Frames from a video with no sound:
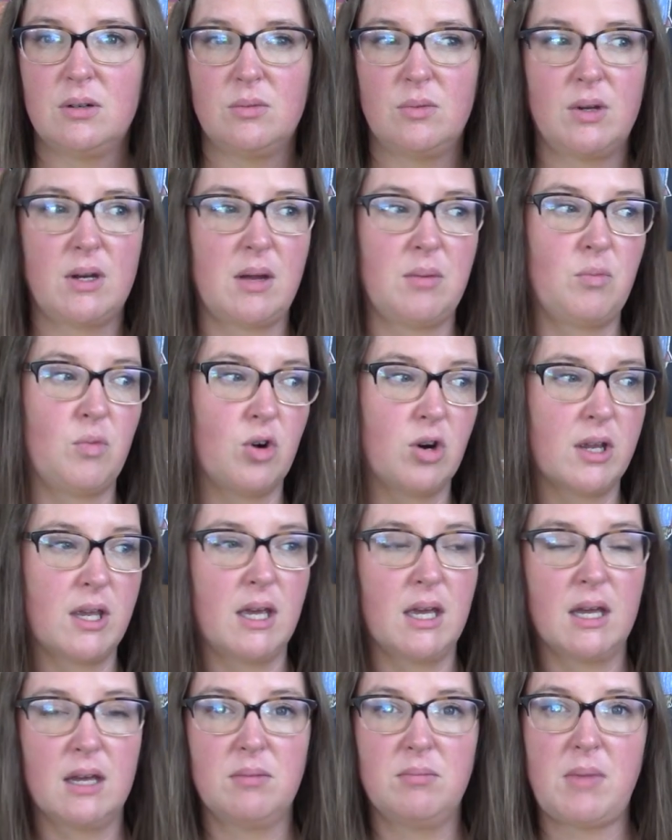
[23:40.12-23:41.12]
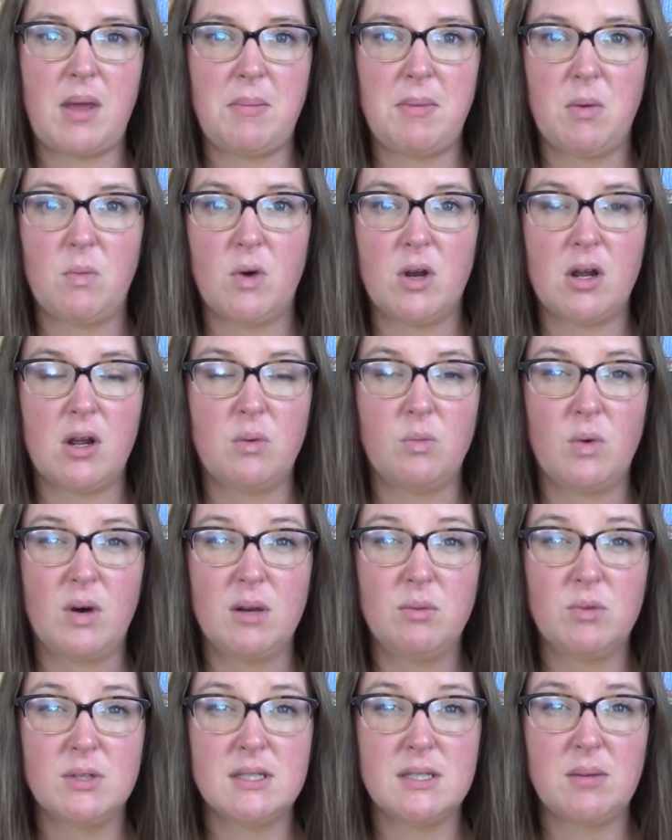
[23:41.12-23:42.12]
when I'm working maybe one on
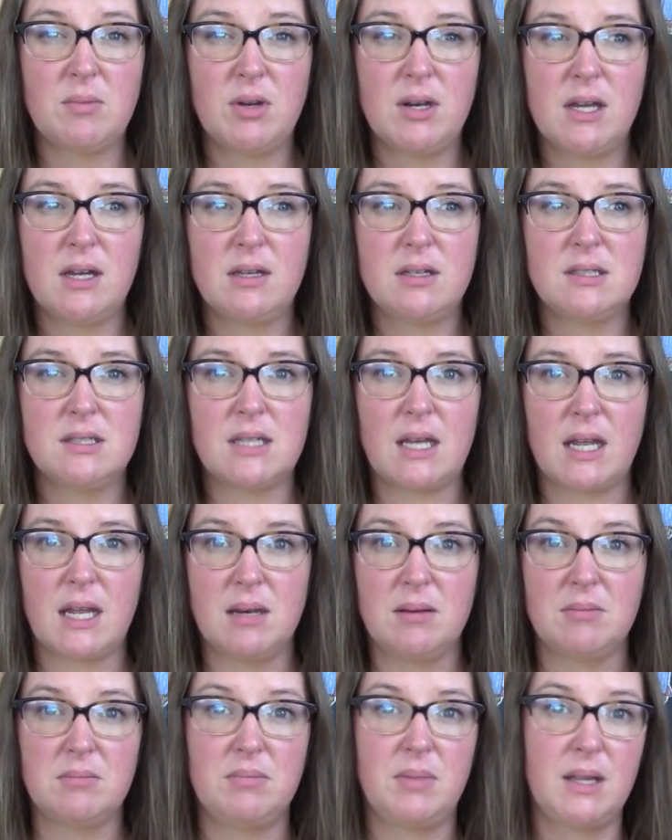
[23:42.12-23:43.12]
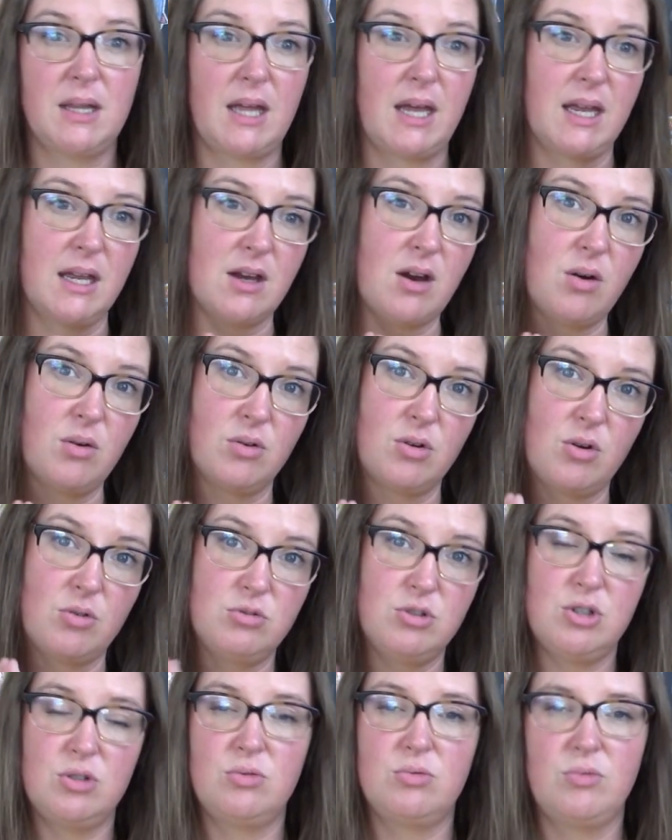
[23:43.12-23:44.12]
one with someone else, I can be like, oh, go
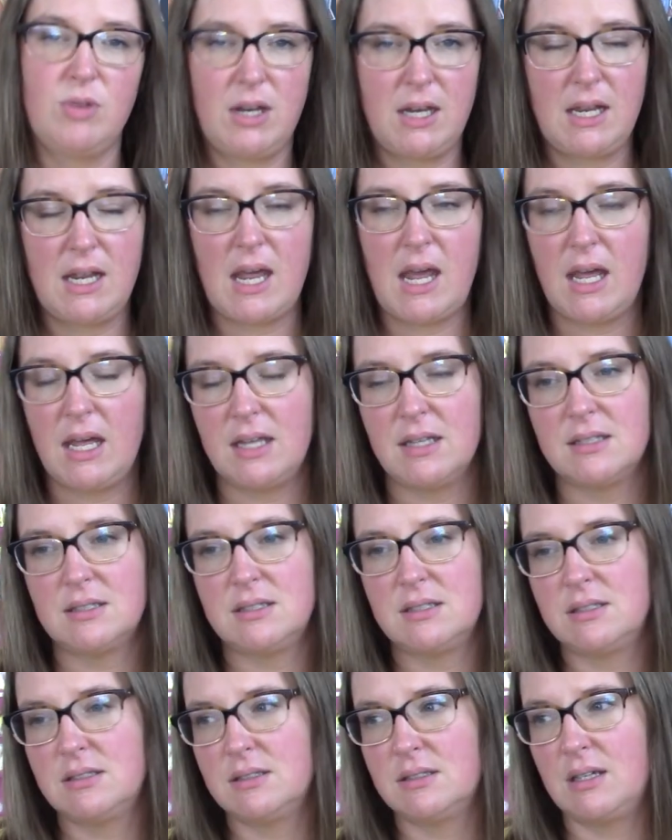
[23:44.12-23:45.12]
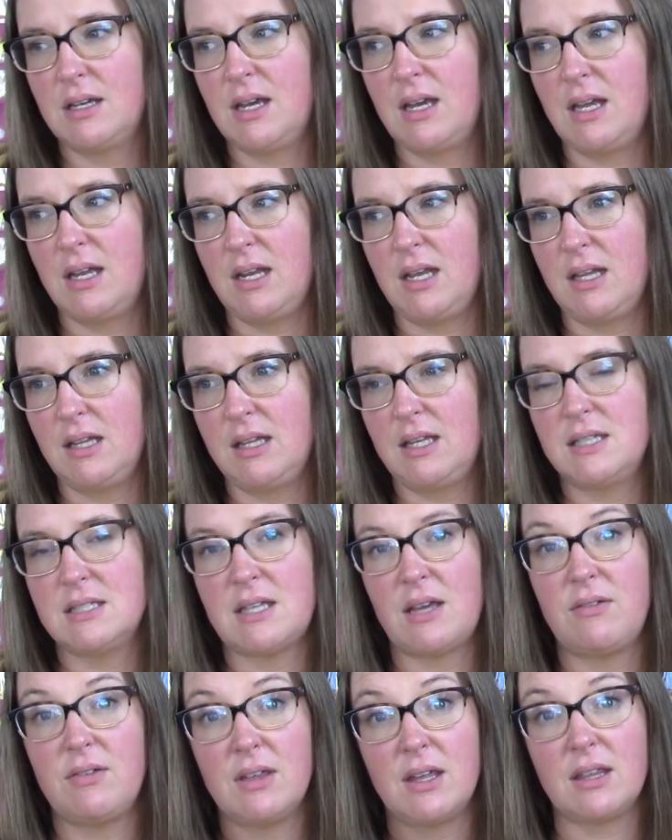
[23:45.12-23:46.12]
do reading eggs. And at least
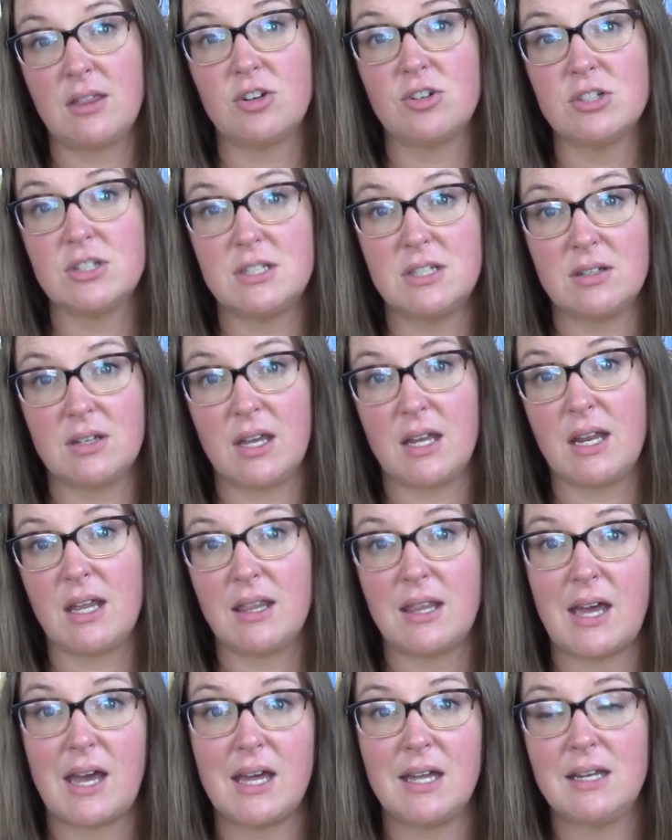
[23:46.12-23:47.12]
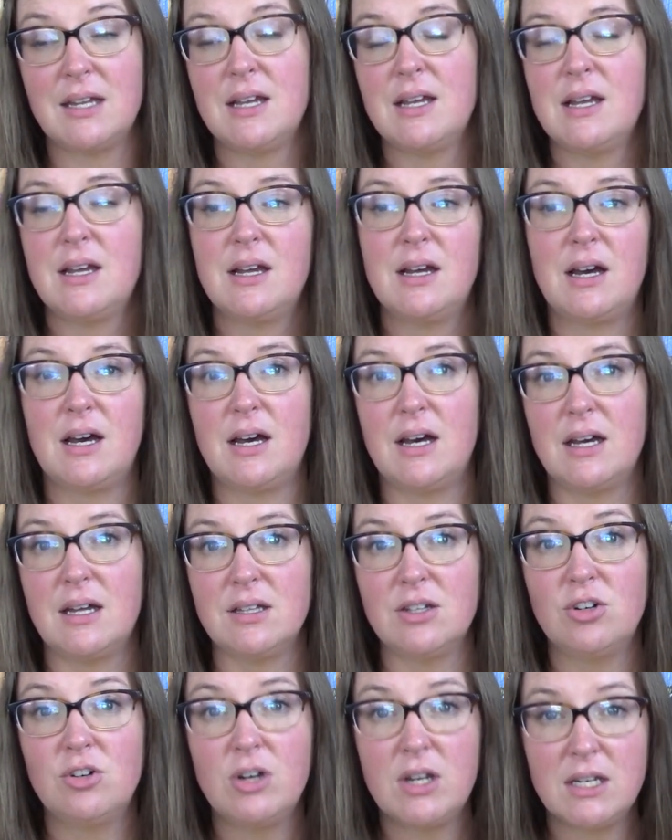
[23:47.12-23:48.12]
I feel like they're still getting that uh,
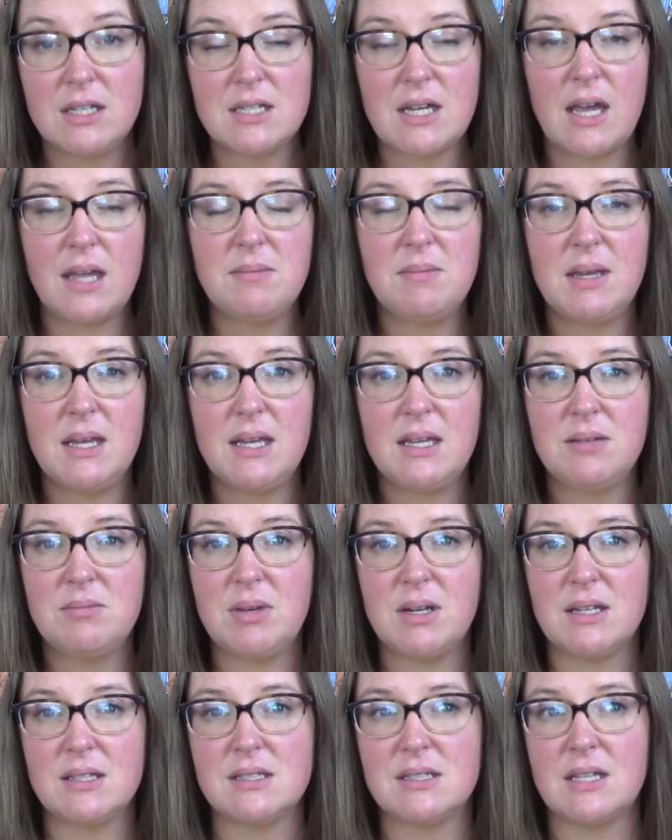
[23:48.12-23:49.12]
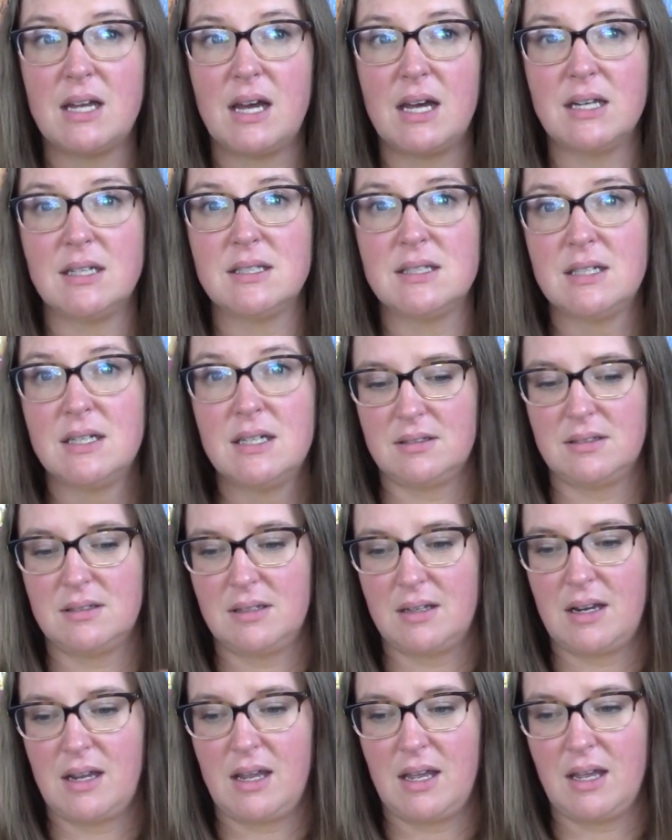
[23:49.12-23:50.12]
learning time in, but it's not,
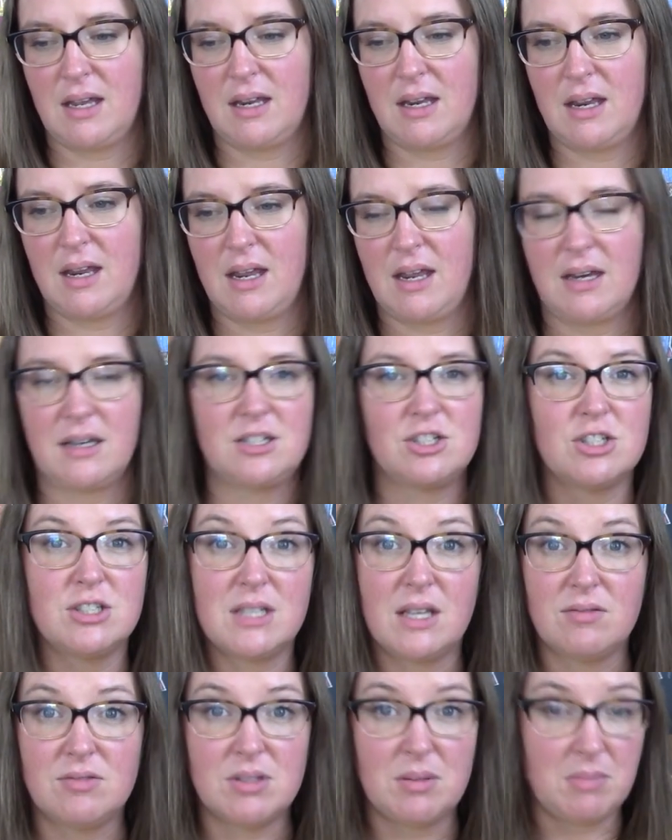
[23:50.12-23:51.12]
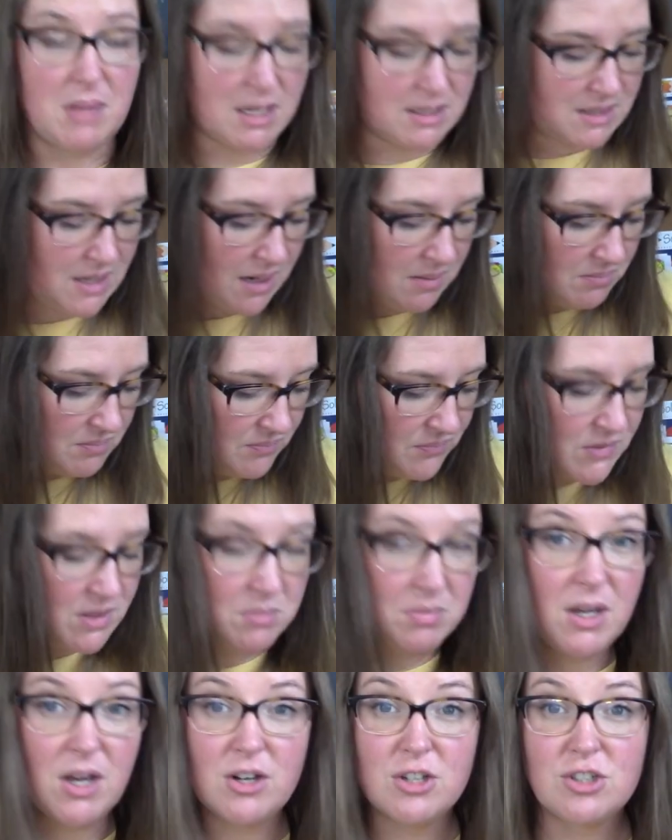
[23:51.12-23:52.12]
it, it just gives them that time to
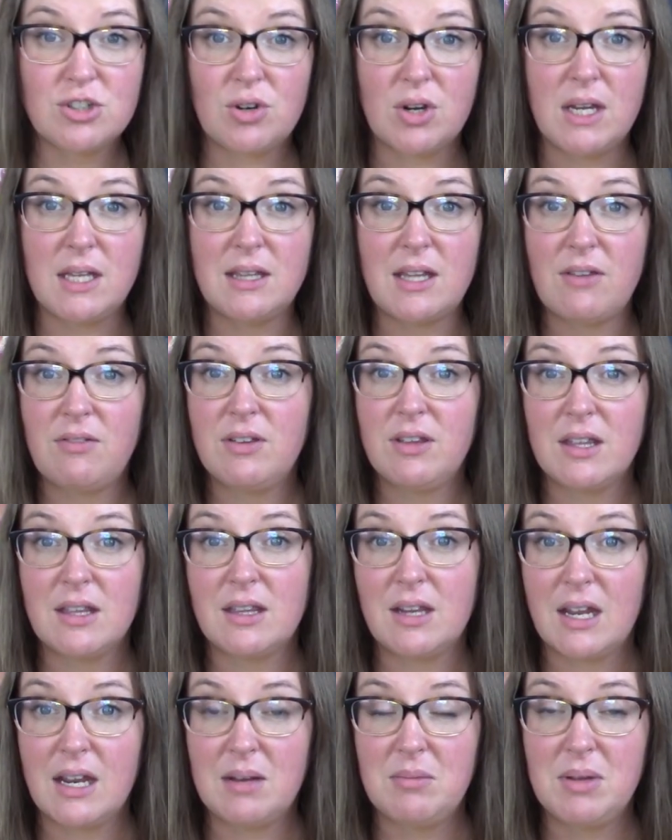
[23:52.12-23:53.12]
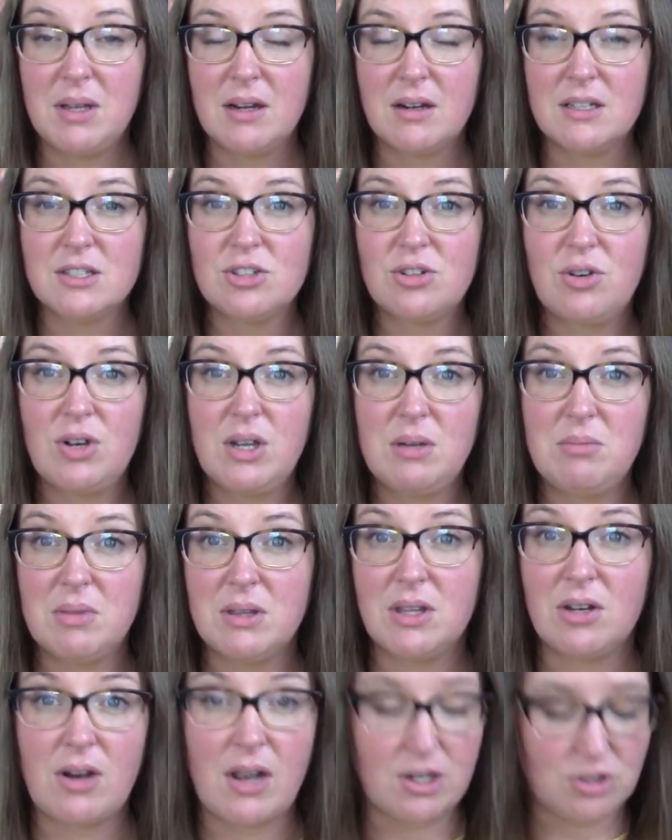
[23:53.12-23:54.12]
be on a screen. They feel like they're going to be on a screen,
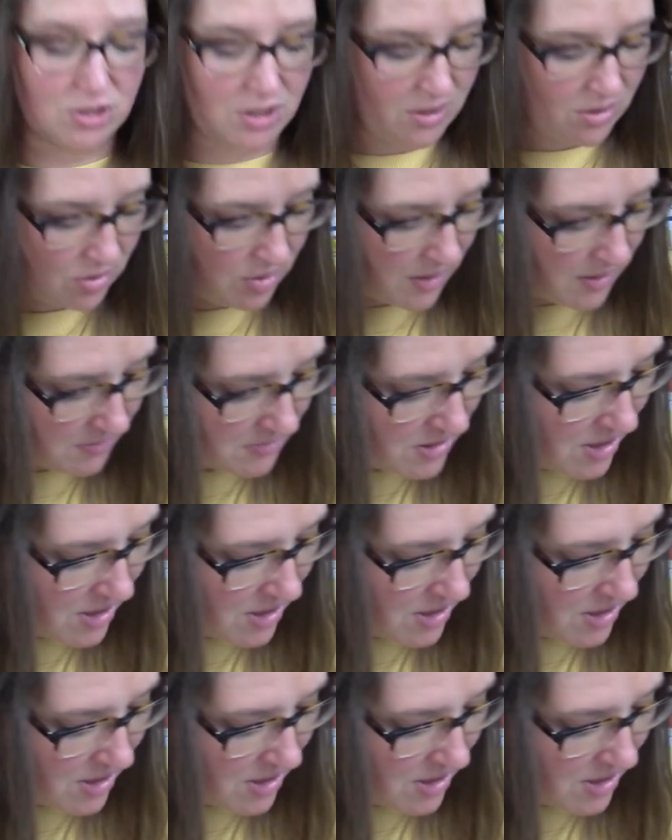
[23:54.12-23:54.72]
but they're actually learning.